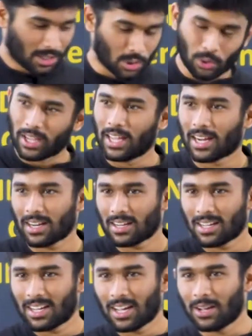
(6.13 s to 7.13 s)
So here
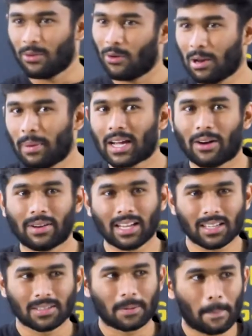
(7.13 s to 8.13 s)
we will be
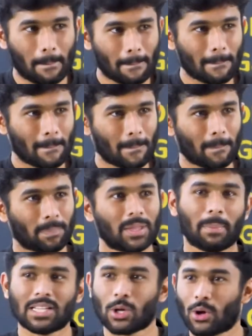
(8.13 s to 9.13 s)
covering the
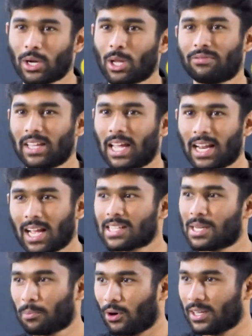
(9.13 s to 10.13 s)
majority of the
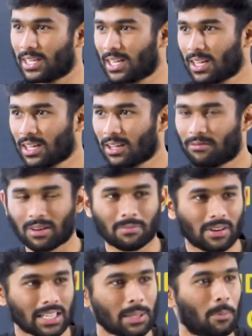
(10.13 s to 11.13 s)
areas in Polity from
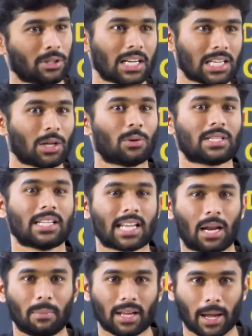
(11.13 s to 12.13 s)
where the potential questions
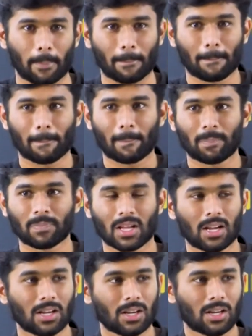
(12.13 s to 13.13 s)
can be came.
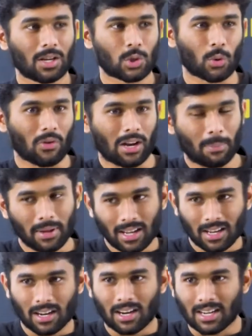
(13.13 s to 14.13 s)
So we'll
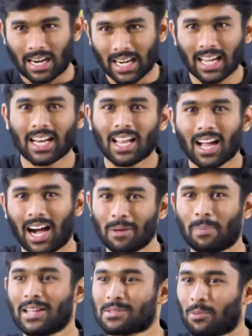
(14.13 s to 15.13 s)
be running in a high
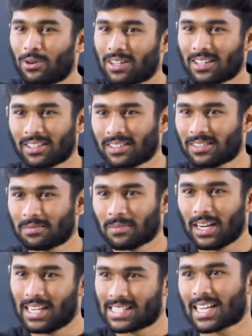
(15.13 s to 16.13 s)
pace mode.
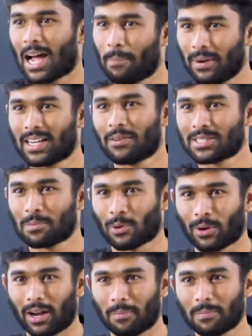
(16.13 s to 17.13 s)
It is a rapid revision
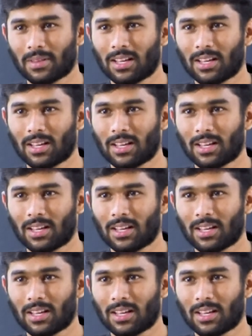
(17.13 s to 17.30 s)
program.